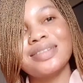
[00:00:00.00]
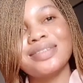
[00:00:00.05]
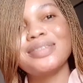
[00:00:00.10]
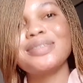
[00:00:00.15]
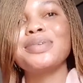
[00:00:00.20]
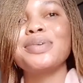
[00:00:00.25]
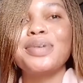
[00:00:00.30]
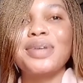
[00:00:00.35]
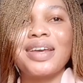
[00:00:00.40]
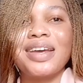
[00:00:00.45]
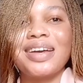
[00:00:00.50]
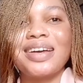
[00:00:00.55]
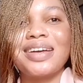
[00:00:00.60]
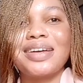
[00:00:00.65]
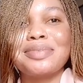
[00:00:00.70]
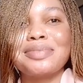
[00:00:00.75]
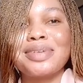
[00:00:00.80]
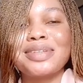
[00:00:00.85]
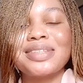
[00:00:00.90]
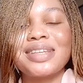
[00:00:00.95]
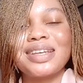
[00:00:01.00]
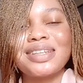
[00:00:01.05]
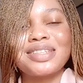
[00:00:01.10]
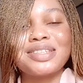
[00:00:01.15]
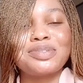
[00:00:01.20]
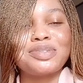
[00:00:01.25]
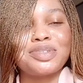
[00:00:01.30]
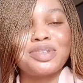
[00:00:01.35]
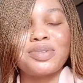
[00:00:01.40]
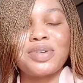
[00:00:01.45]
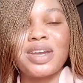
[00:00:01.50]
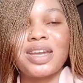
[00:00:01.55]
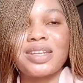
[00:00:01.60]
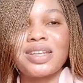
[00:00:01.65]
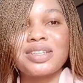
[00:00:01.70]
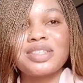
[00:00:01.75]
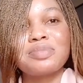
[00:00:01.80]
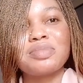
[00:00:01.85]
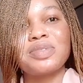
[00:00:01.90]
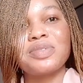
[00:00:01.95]
So yeah, I'm going to end the video right.
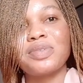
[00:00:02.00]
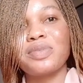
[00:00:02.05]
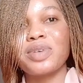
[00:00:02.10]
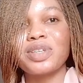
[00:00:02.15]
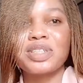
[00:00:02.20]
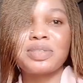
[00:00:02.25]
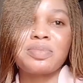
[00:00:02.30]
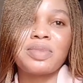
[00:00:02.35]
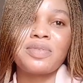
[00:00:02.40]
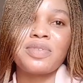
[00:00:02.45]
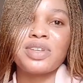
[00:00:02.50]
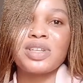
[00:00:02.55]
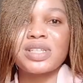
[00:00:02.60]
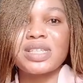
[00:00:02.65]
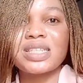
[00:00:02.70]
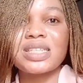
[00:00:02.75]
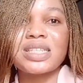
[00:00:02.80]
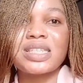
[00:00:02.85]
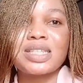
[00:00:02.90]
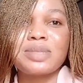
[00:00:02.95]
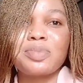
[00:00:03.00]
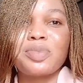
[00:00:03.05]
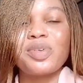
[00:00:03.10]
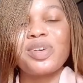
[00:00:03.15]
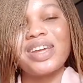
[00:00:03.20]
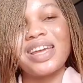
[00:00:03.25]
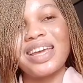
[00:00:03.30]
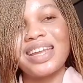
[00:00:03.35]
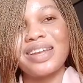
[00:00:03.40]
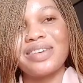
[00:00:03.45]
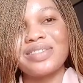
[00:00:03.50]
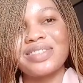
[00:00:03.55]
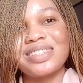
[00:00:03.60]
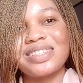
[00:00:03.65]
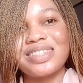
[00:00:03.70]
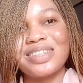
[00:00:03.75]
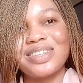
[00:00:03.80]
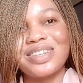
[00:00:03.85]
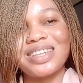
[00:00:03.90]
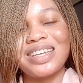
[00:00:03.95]
Thanks so much for watching my video to this point and I'll
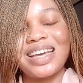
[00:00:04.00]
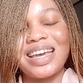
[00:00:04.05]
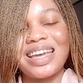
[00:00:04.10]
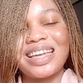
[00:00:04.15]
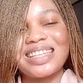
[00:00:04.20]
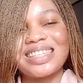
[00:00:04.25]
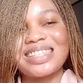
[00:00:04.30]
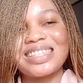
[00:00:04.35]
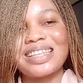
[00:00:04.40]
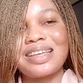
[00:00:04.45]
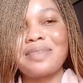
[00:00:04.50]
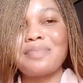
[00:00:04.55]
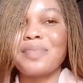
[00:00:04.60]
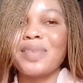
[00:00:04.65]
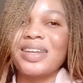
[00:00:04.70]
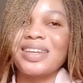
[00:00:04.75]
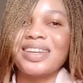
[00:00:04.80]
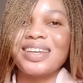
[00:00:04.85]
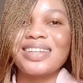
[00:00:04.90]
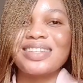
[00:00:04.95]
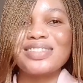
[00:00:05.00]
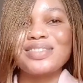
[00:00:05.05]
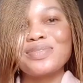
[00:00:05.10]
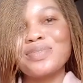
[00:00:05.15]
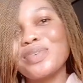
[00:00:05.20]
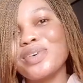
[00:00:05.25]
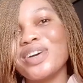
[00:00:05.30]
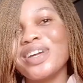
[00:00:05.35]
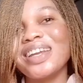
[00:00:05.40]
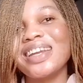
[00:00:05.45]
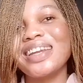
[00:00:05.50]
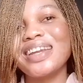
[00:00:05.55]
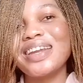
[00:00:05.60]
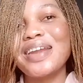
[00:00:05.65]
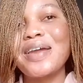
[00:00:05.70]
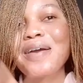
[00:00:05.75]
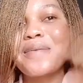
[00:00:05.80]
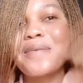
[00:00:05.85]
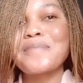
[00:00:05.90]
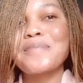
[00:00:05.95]
see you guys in my next one.
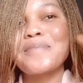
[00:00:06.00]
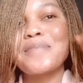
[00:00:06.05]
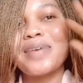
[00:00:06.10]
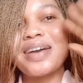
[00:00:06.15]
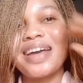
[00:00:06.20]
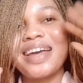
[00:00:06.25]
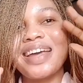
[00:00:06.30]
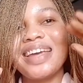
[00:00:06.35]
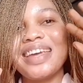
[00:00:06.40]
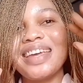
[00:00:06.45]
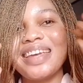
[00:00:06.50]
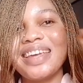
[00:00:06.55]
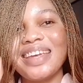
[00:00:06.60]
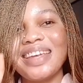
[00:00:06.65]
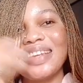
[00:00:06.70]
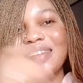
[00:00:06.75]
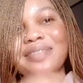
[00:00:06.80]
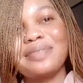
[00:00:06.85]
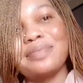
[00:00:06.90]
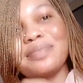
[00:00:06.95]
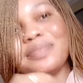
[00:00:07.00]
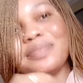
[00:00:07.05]
Bye.